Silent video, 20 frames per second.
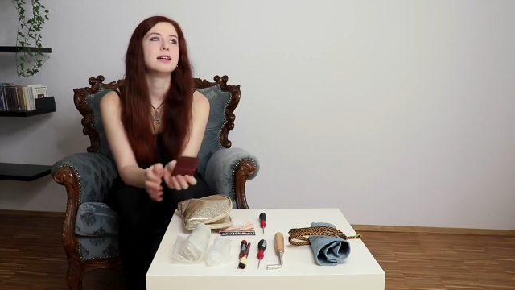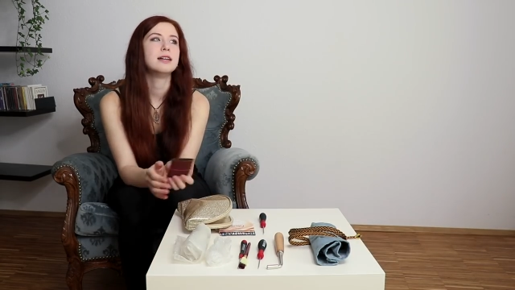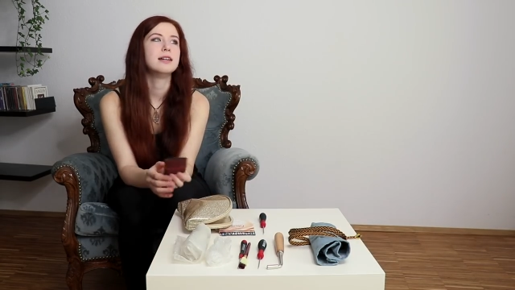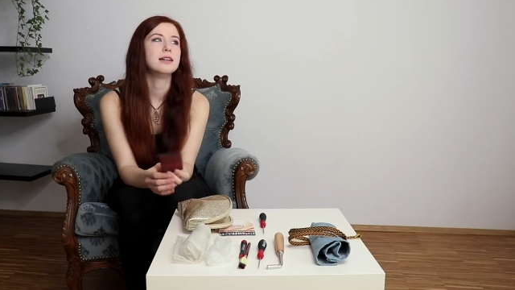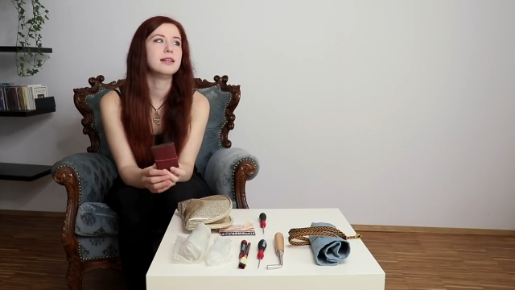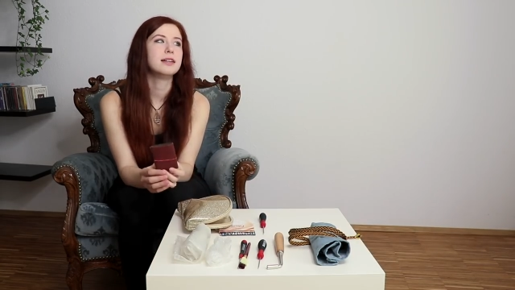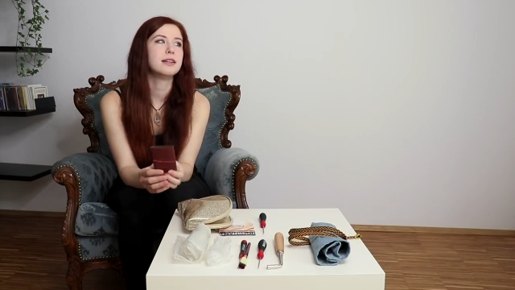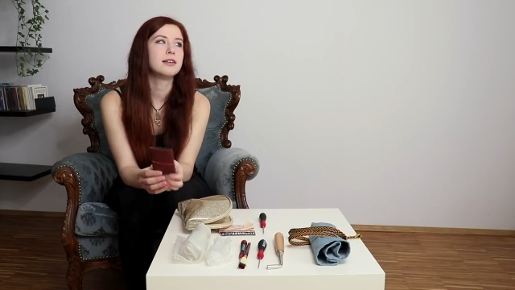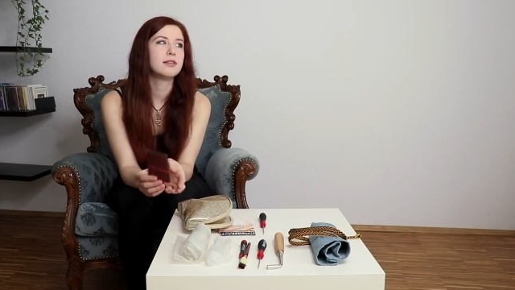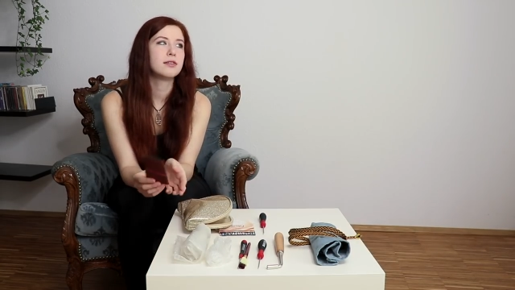
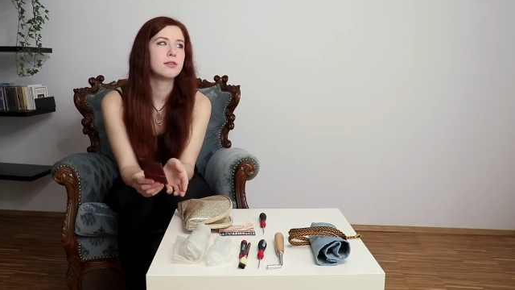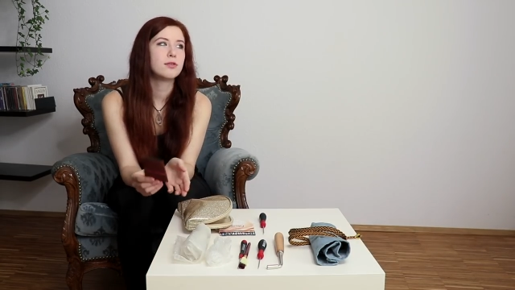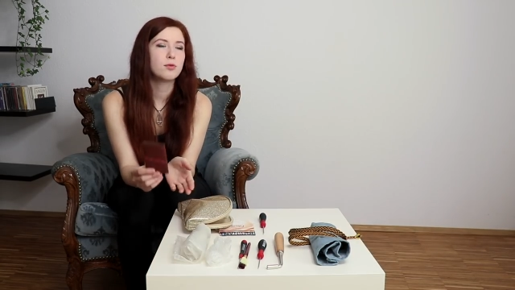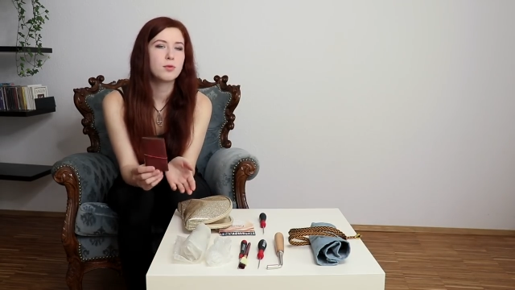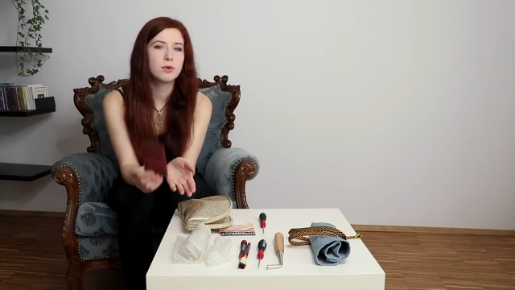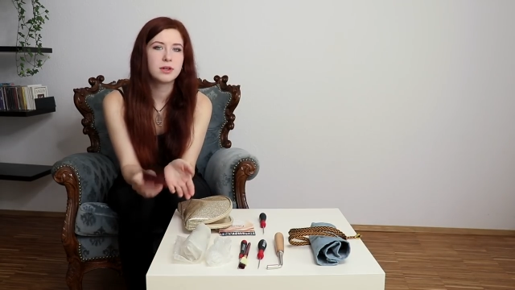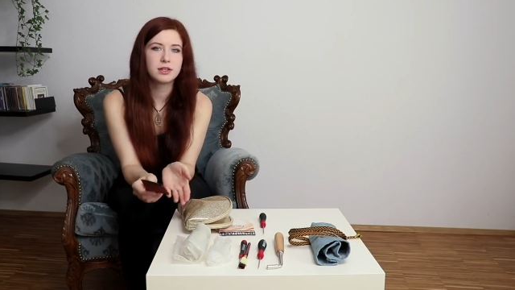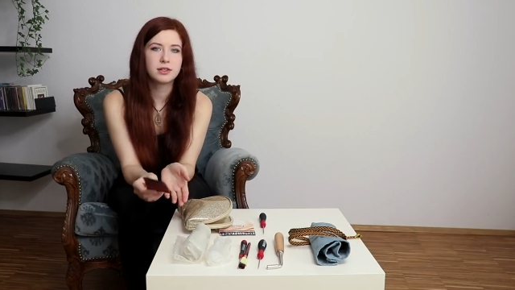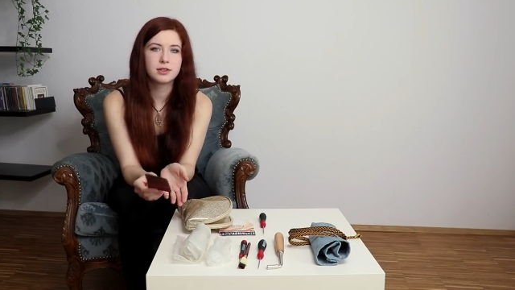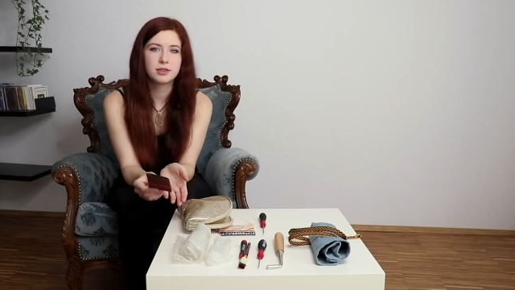in
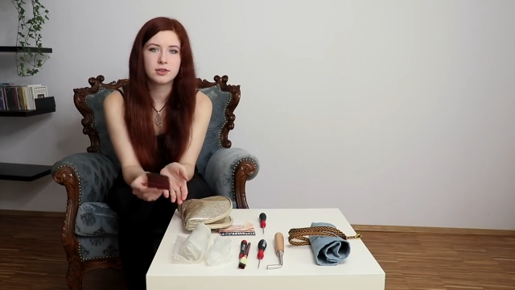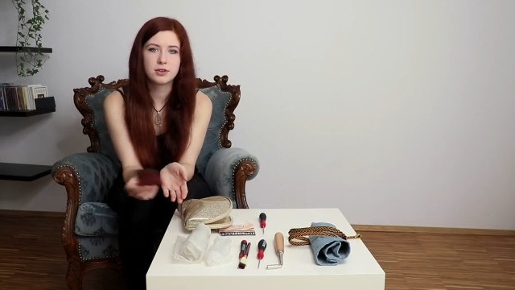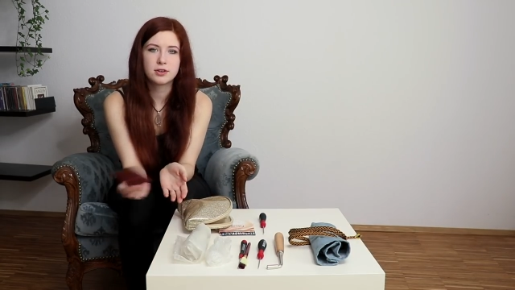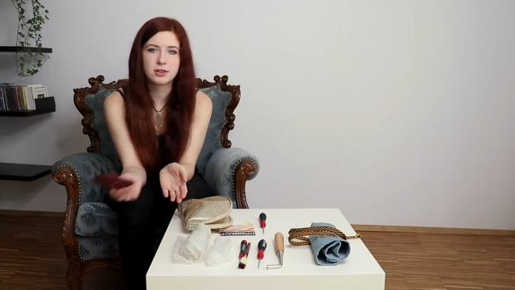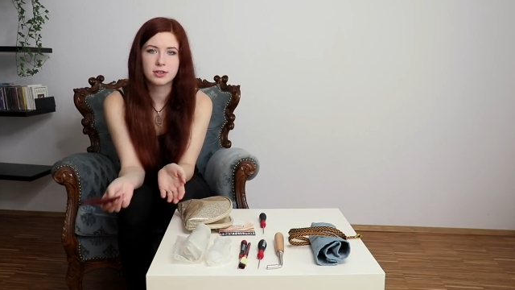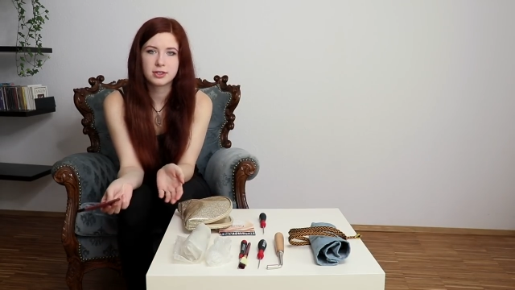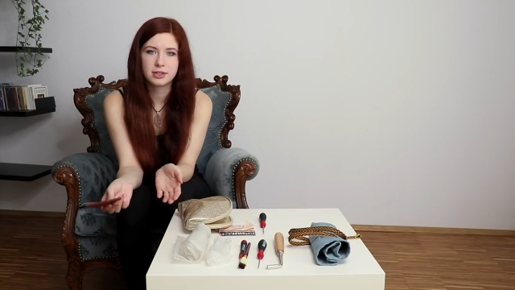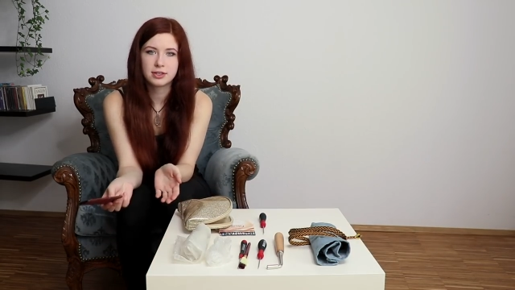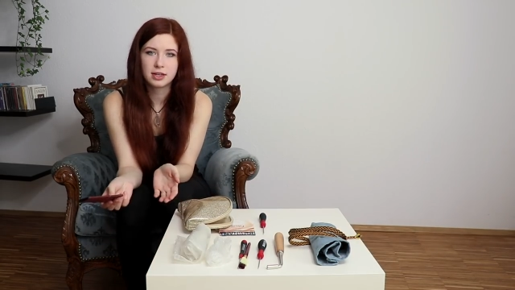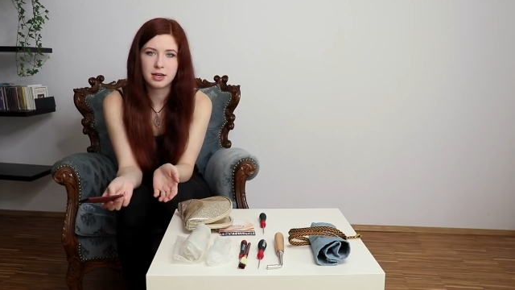winter
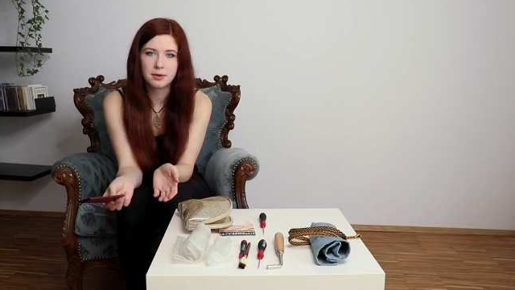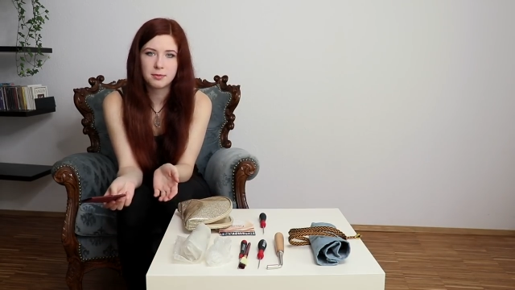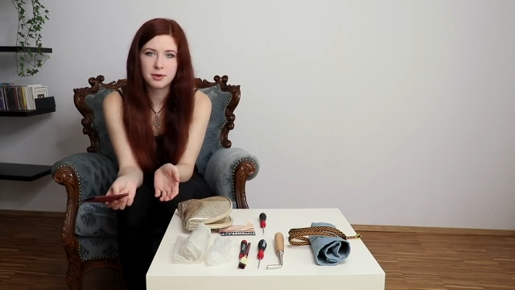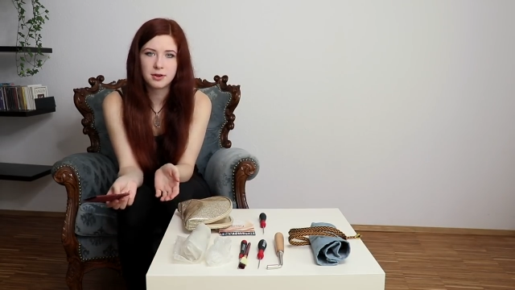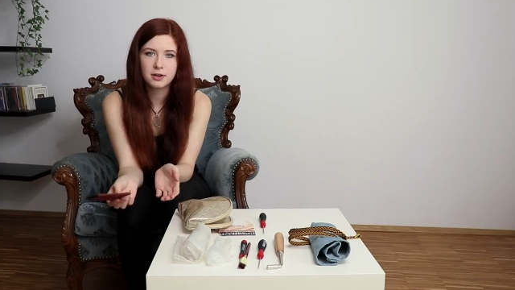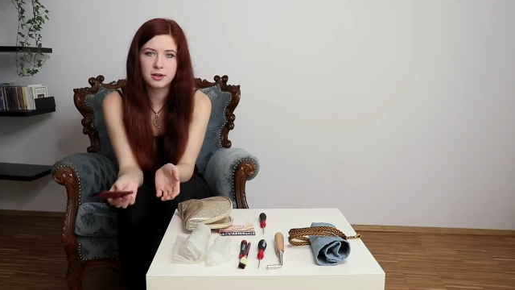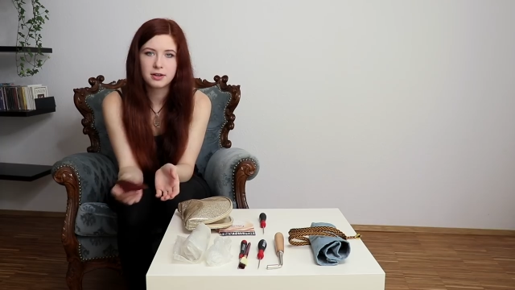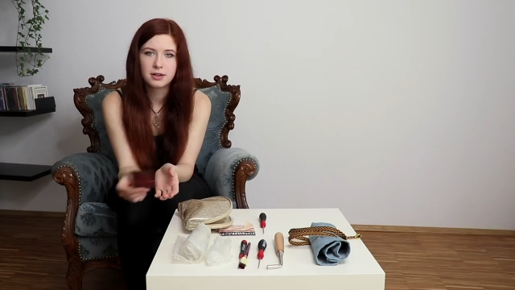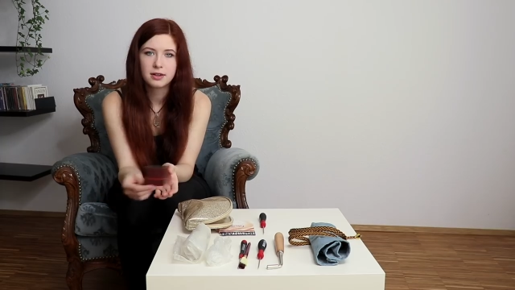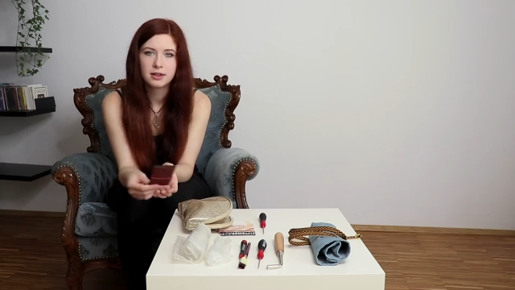or
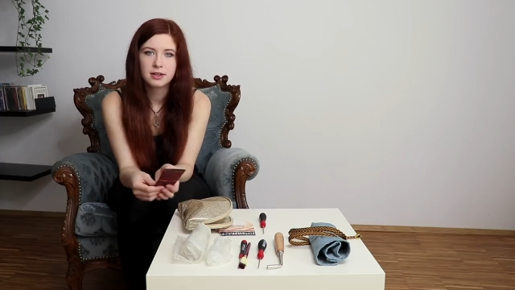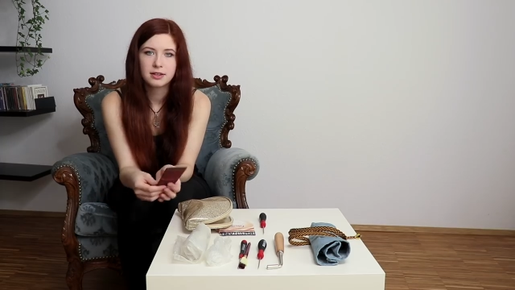summer,